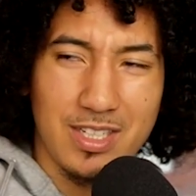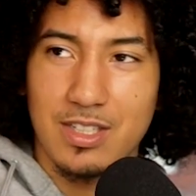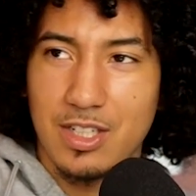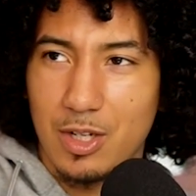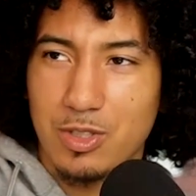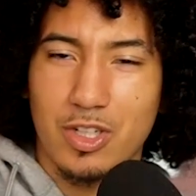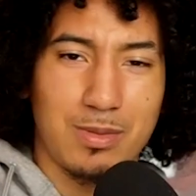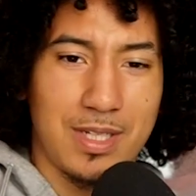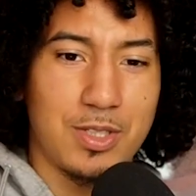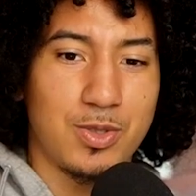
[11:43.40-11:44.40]

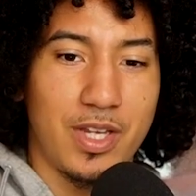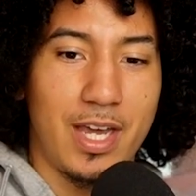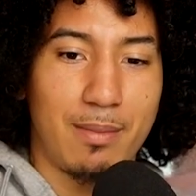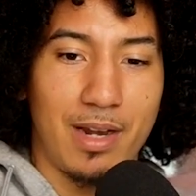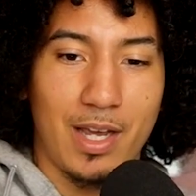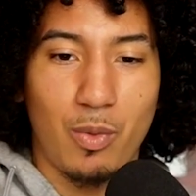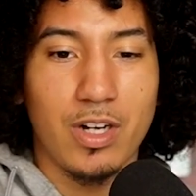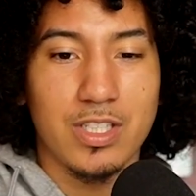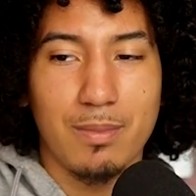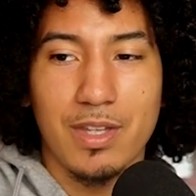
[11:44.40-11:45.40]
circumstances, you can. But like, what are
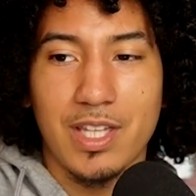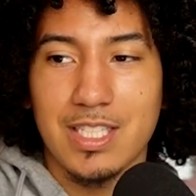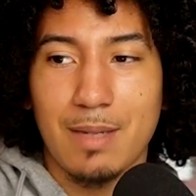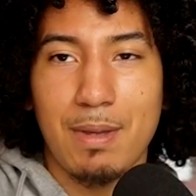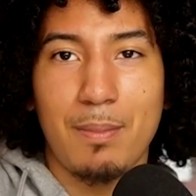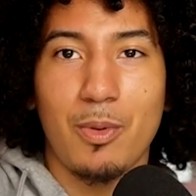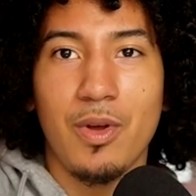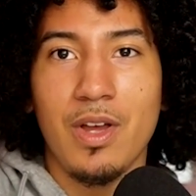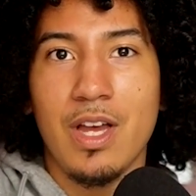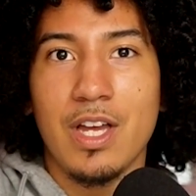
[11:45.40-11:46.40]
some of the things that people
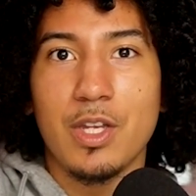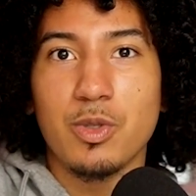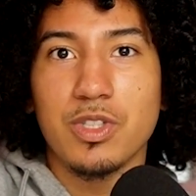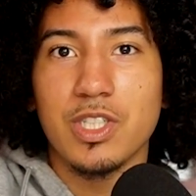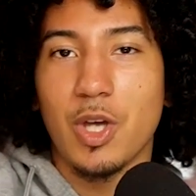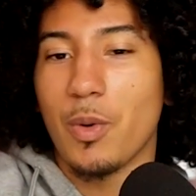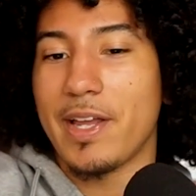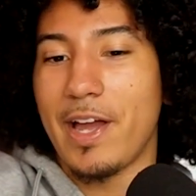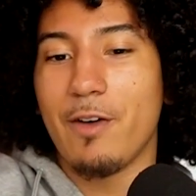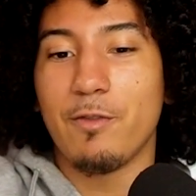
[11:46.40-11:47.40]
usually don't
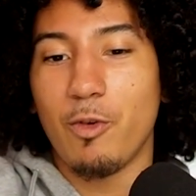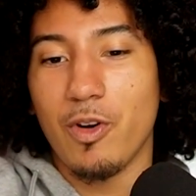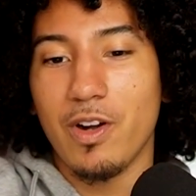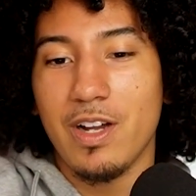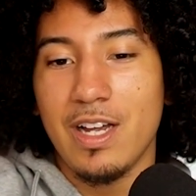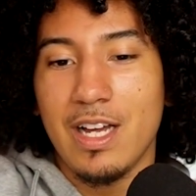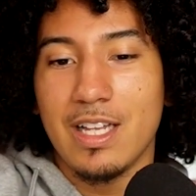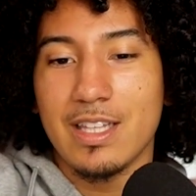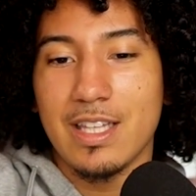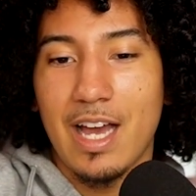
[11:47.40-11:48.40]
account for
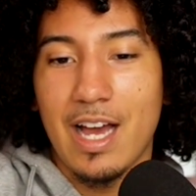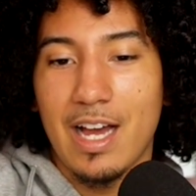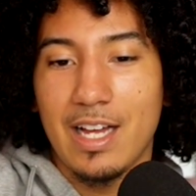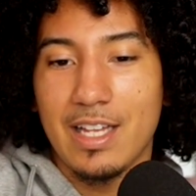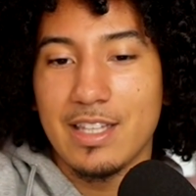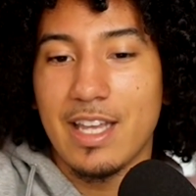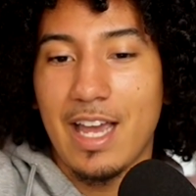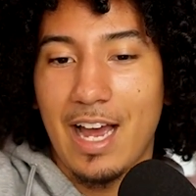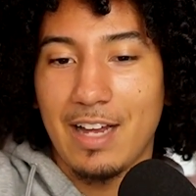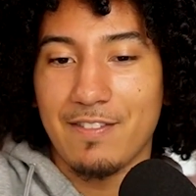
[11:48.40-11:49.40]
that they
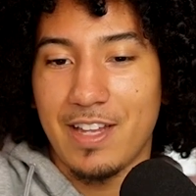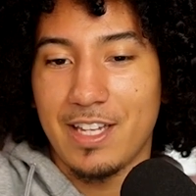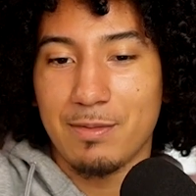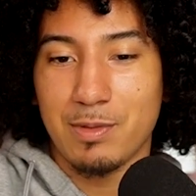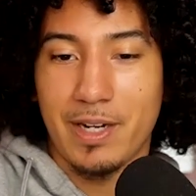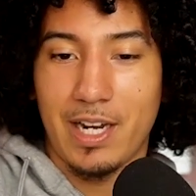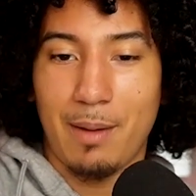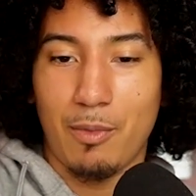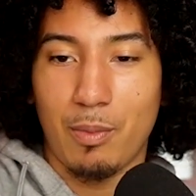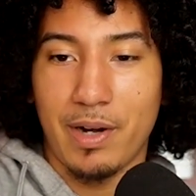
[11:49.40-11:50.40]
end up spending a lot
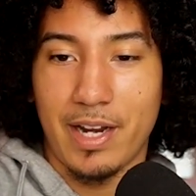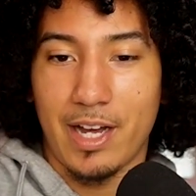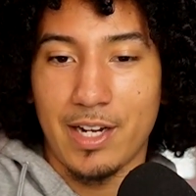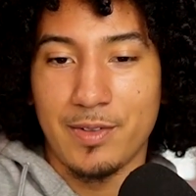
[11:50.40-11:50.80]
more money on?